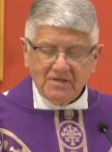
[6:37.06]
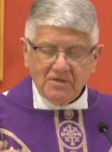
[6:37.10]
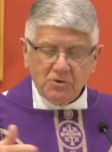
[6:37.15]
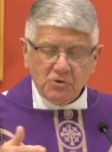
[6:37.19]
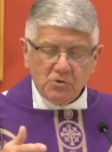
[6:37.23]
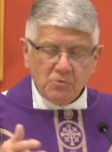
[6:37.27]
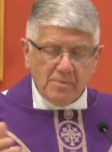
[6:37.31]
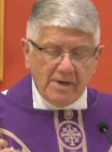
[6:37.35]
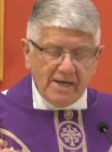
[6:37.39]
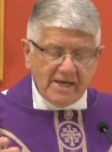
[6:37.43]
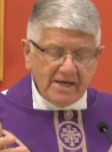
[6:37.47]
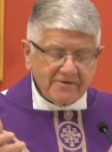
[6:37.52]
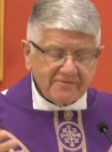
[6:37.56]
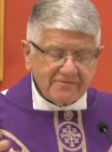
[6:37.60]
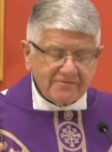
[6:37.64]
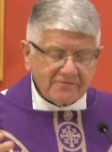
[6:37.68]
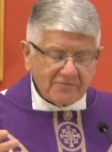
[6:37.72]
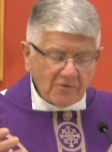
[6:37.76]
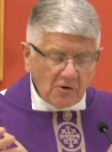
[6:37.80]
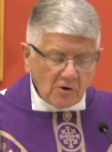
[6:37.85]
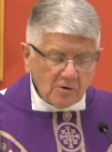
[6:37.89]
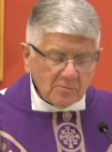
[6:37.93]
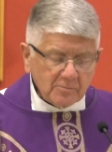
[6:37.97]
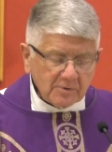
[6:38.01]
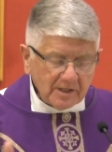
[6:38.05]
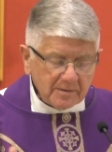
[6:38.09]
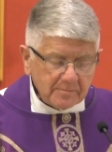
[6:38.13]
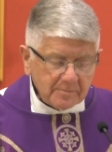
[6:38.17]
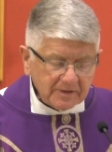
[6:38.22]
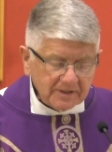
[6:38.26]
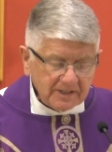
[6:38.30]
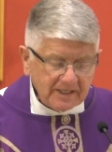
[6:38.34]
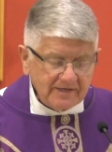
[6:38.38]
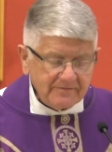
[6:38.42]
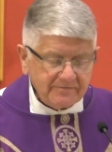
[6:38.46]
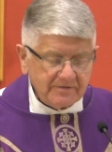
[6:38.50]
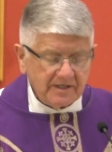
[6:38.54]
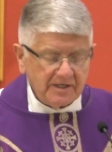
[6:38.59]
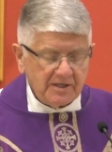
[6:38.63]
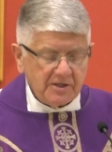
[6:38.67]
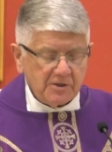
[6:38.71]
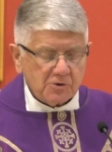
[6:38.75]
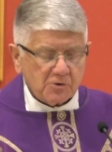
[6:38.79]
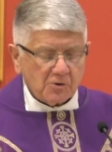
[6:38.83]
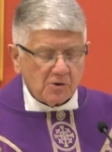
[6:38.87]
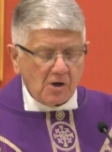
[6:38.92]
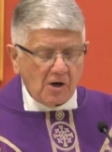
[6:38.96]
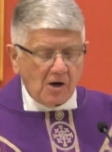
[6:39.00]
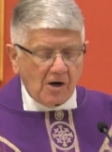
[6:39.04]
You may have firmly believed it in
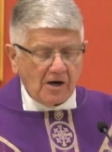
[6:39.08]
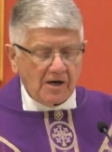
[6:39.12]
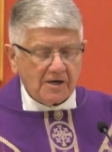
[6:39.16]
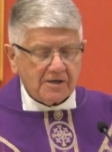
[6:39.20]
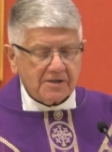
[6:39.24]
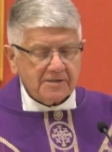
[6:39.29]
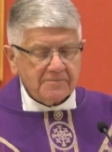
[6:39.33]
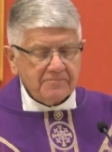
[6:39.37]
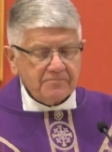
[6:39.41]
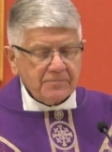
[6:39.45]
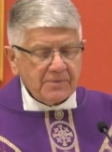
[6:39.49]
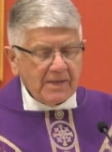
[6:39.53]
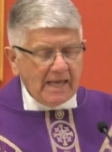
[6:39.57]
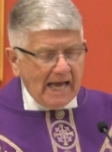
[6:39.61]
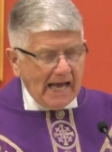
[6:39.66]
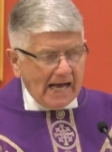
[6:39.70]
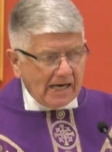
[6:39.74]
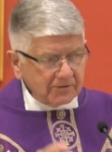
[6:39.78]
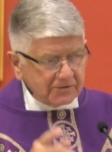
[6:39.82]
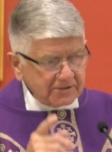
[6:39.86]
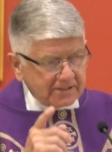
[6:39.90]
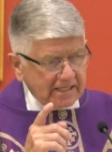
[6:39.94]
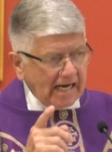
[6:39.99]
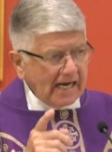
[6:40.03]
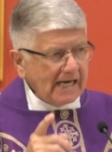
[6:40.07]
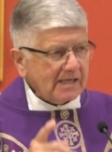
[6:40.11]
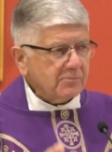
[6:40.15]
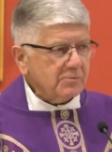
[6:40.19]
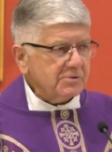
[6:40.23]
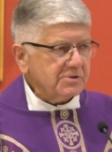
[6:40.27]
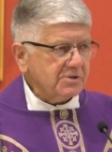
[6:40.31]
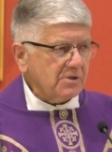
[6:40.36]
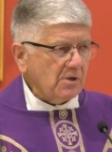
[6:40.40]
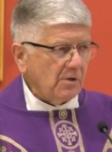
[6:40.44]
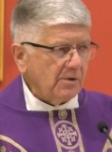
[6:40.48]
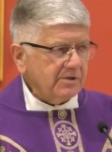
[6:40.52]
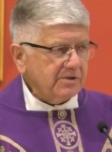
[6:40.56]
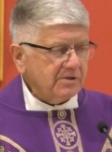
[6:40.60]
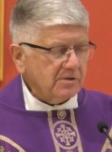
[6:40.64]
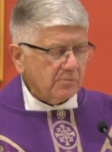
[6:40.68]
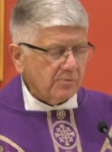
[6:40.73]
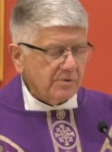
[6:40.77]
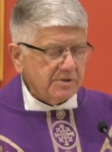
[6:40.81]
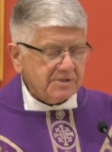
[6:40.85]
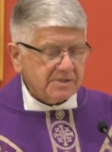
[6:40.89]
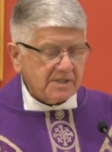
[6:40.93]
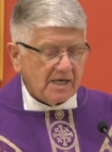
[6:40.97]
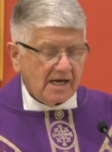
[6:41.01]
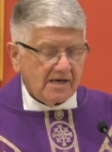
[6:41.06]
your heart how God was going to
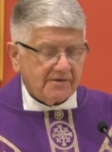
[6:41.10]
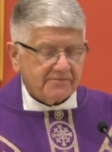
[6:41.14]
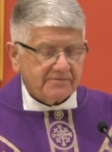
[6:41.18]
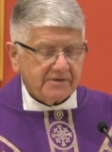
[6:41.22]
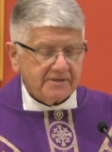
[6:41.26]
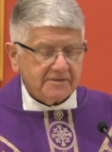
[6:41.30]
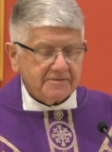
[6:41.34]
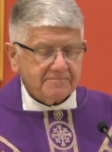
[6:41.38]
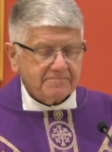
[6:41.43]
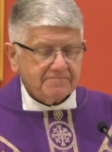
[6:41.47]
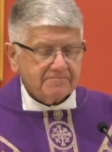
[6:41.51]
resolve it.